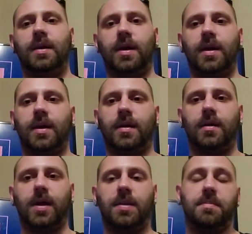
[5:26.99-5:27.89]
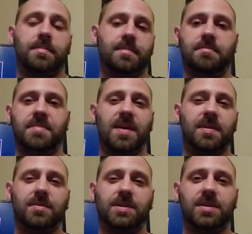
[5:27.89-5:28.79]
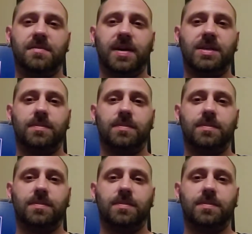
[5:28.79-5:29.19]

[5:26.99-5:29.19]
and maybe it was the device.